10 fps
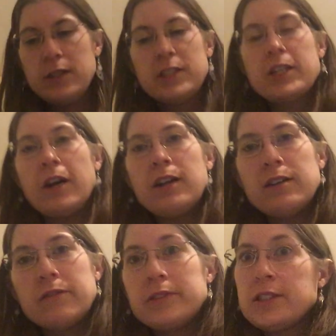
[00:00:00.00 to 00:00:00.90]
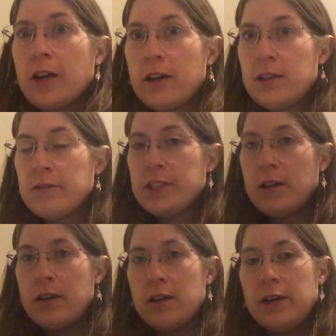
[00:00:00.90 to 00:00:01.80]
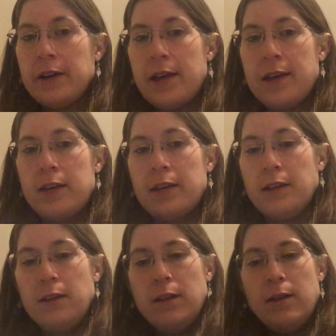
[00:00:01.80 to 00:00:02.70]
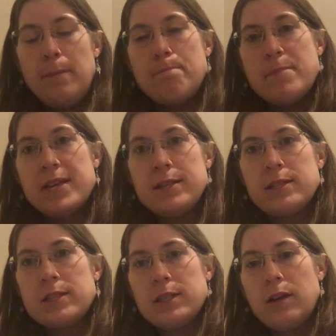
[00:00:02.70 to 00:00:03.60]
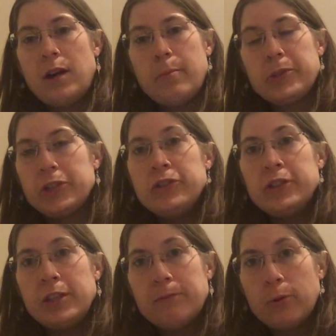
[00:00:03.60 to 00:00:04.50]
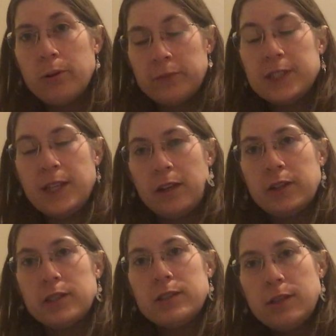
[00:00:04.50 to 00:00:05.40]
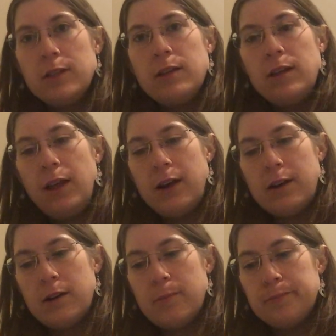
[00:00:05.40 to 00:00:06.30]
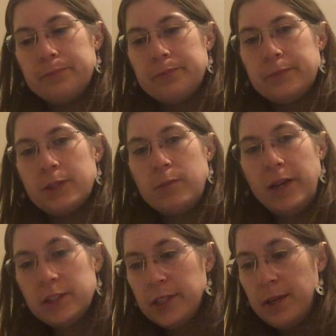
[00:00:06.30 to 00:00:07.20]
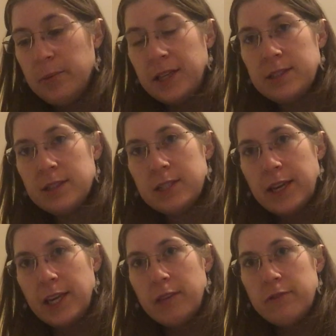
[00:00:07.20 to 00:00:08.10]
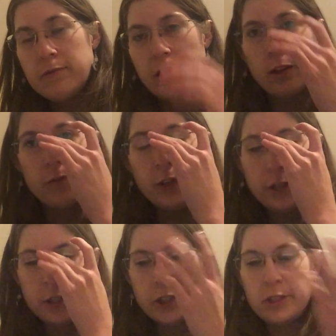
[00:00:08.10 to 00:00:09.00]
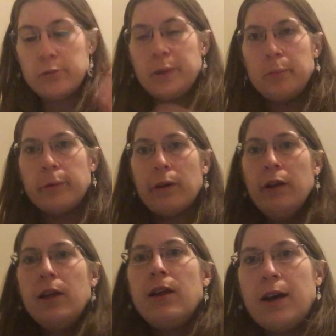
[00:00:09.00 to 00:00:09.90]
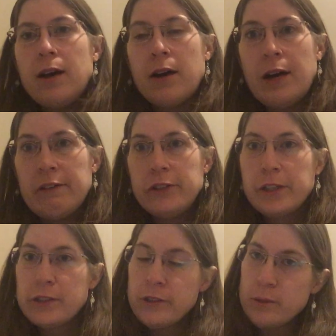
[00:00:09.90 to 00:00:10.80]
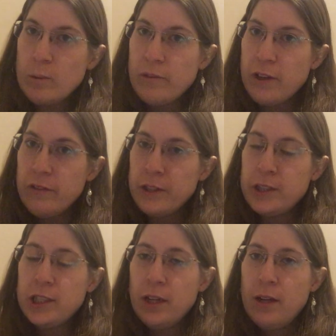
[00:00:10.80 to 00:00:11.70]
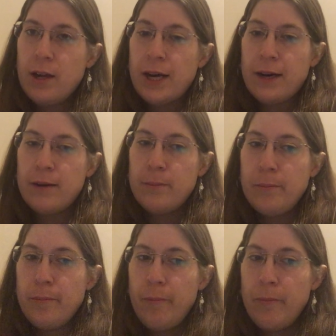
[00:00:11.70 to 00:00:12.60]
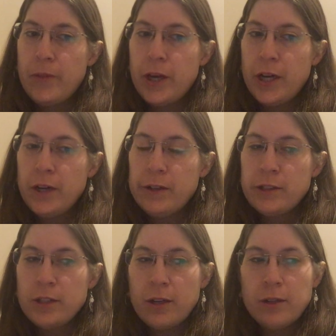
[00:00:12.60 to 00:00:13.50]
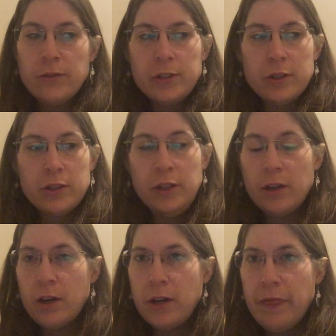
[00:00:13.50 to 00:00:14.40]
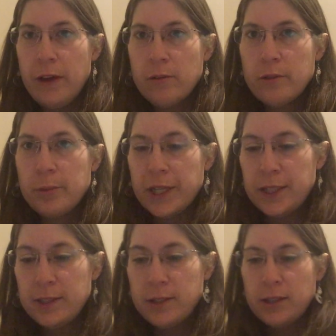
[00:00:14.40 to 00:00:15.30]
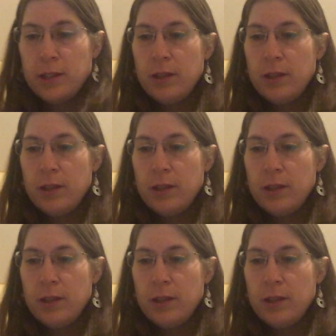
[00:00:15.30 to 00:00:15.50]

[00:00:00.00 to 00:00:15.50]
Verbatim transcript: Scarves. Scarves are a missed opportunity for resellers, um, especially at places like even Value Village. I know people uh, have their concerns with Value Village. Um, their scarves are not that overpriced,